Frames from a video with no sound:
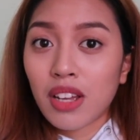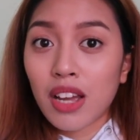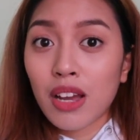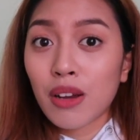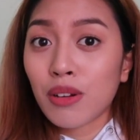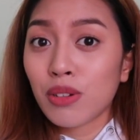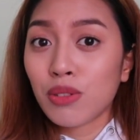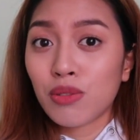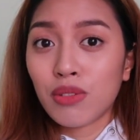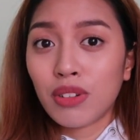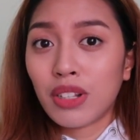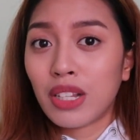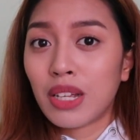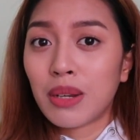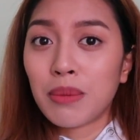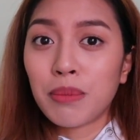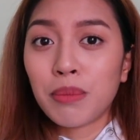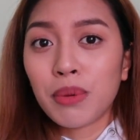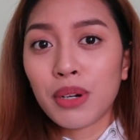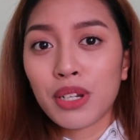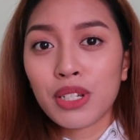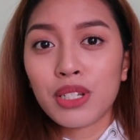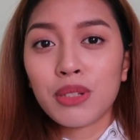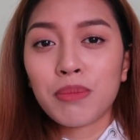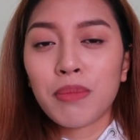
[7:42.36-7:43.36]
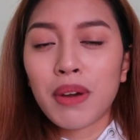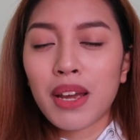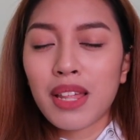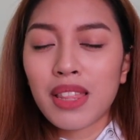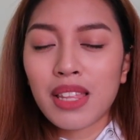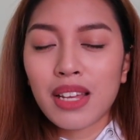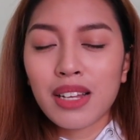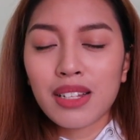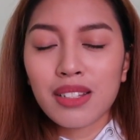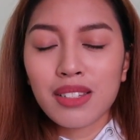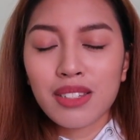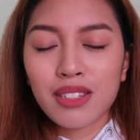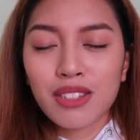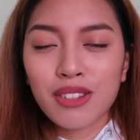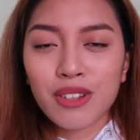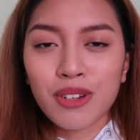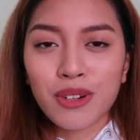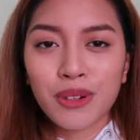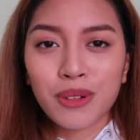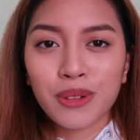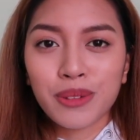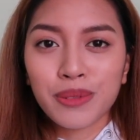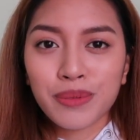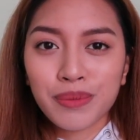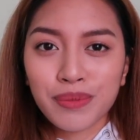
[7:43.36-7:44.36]
I was really impressed by that.
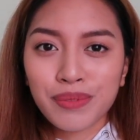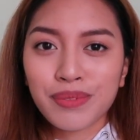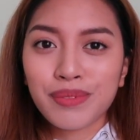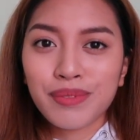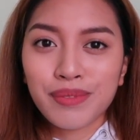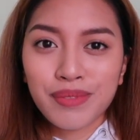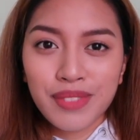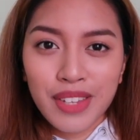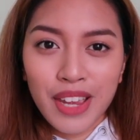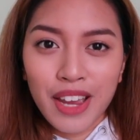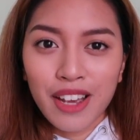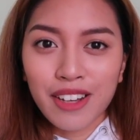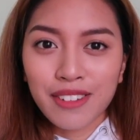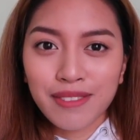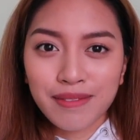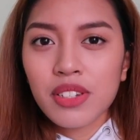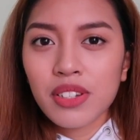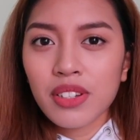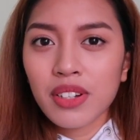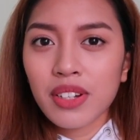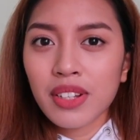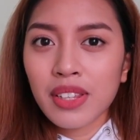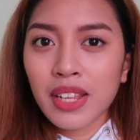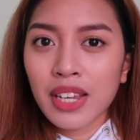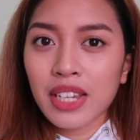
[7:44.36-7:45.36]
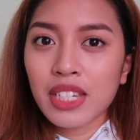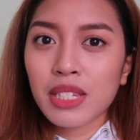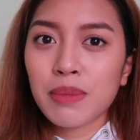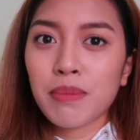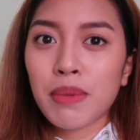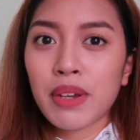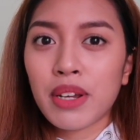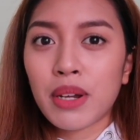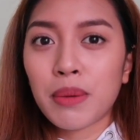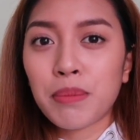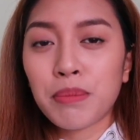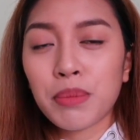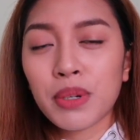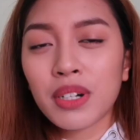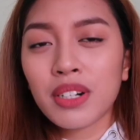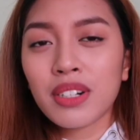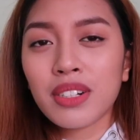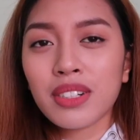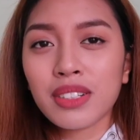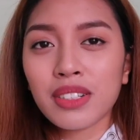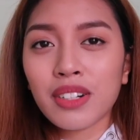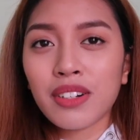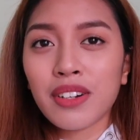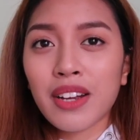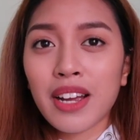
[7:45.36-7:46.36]
So yeah. So the next makeup
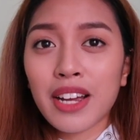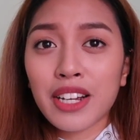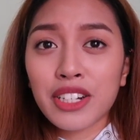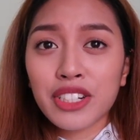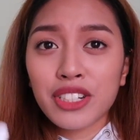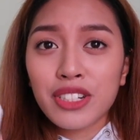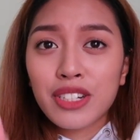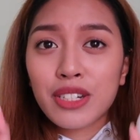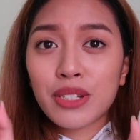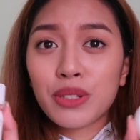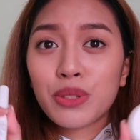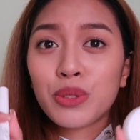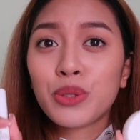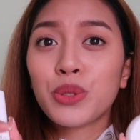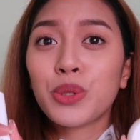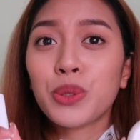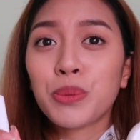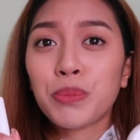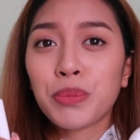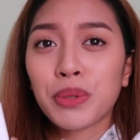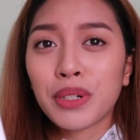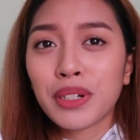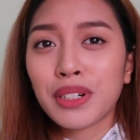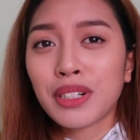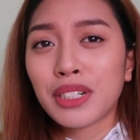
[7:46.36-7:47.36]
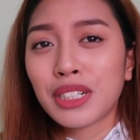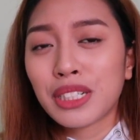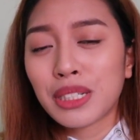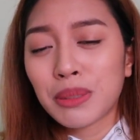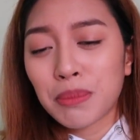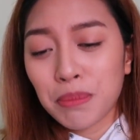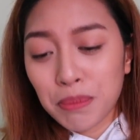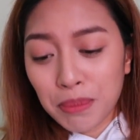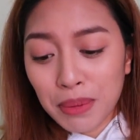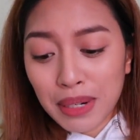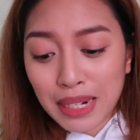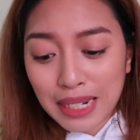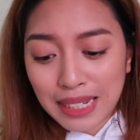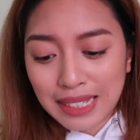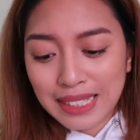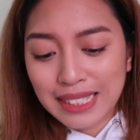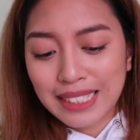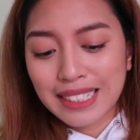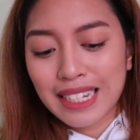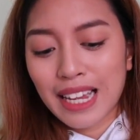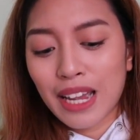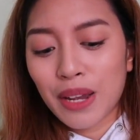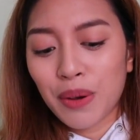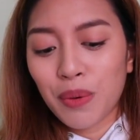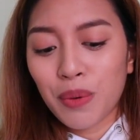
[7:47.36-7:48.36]
product are actually 2 products, but
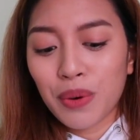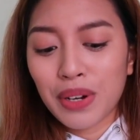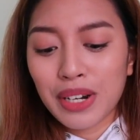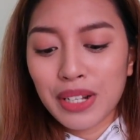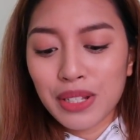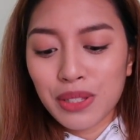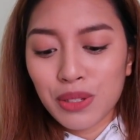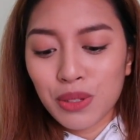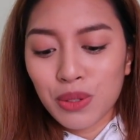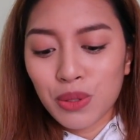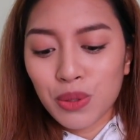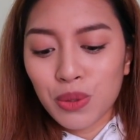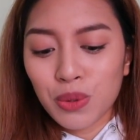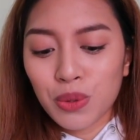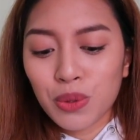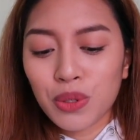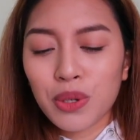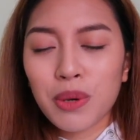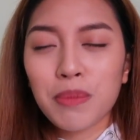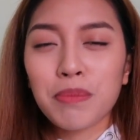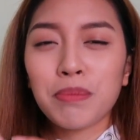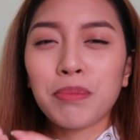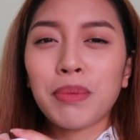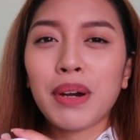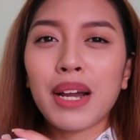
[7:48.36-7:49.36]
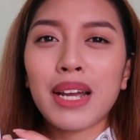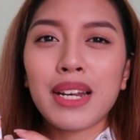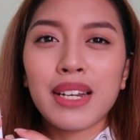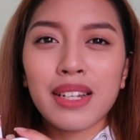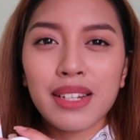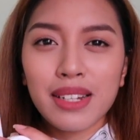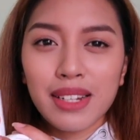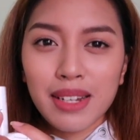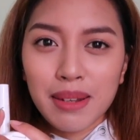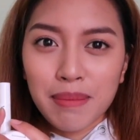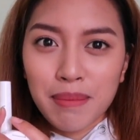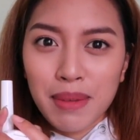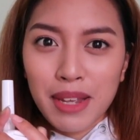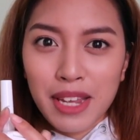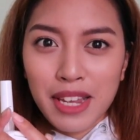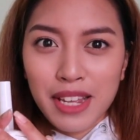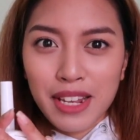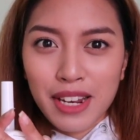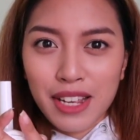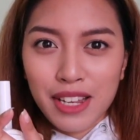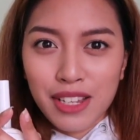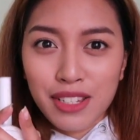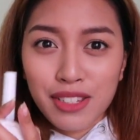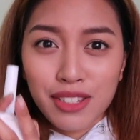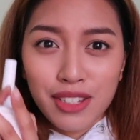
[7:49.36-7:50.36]
I wanted to combine it and make
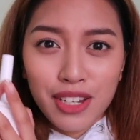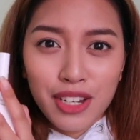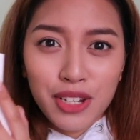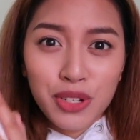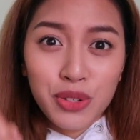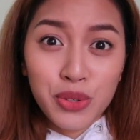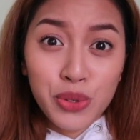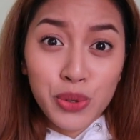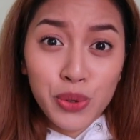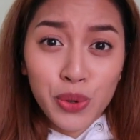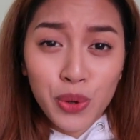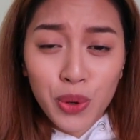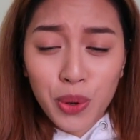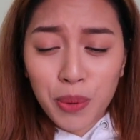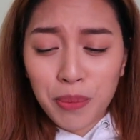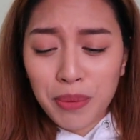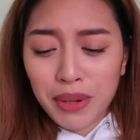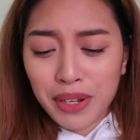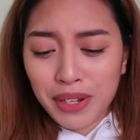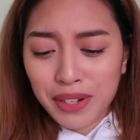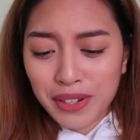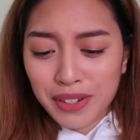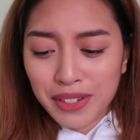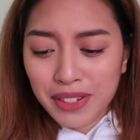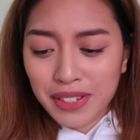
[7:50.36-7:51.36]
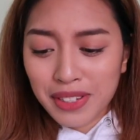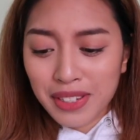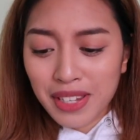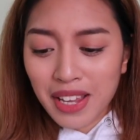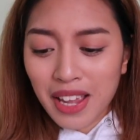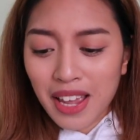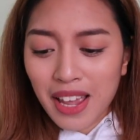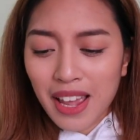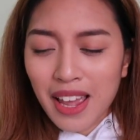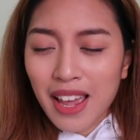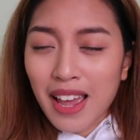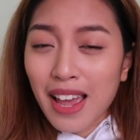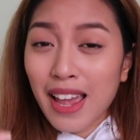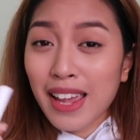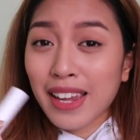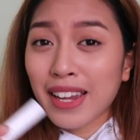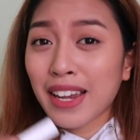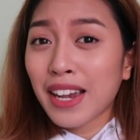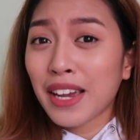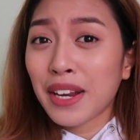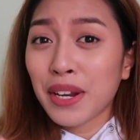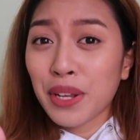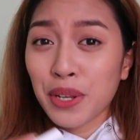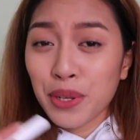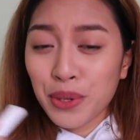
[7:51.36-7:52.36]
it as a duo because I
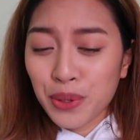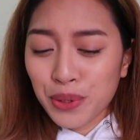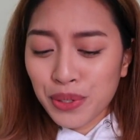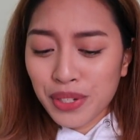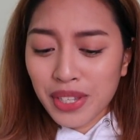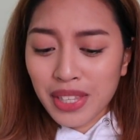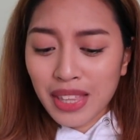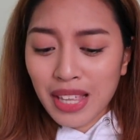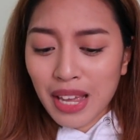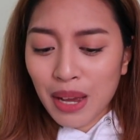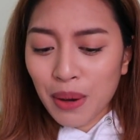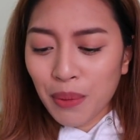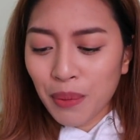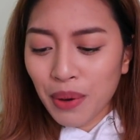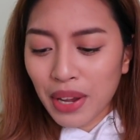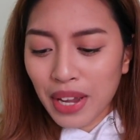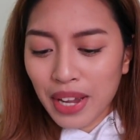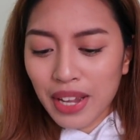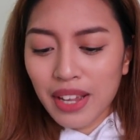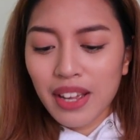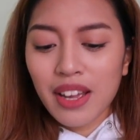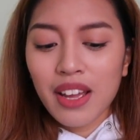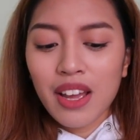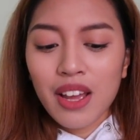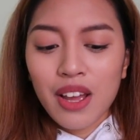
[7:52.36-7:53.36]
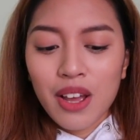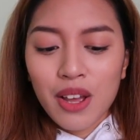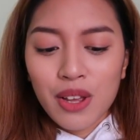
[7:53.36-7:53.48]
kind of use it that way.